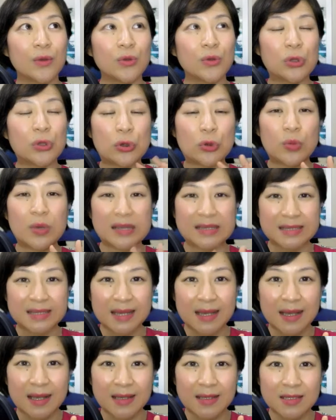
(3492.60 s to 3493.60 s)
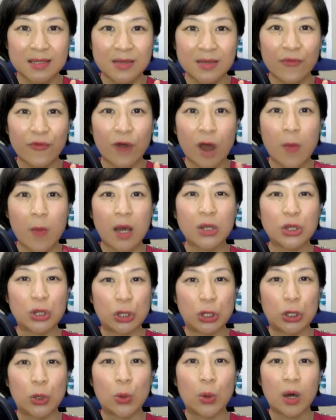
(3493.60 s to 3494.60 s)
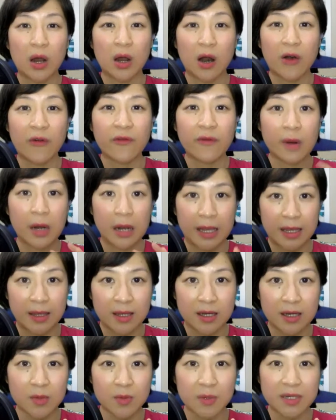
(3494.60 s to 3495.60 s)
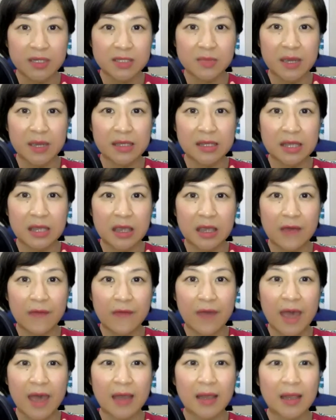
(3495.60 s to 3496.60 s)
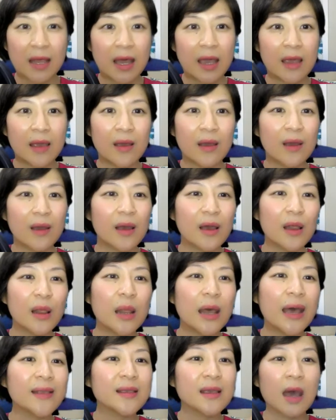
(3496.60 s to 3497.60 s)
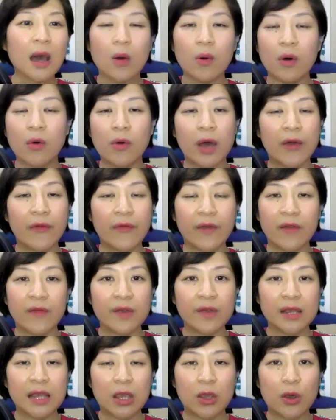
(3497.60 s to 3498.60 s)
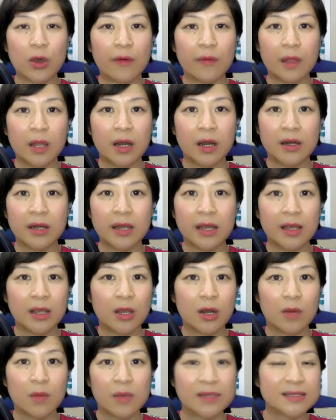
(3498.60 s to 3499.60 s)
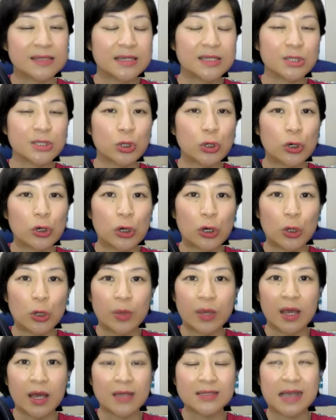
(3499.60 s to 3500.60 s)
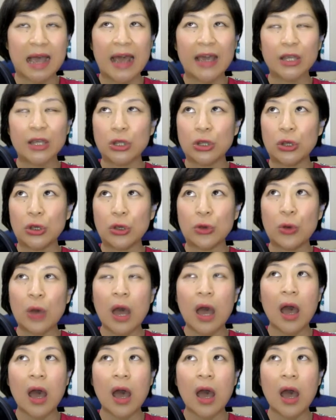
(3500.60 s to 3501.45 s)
do business from a new earth leader perspective and like let go of everything you have learned in your business school, because I knew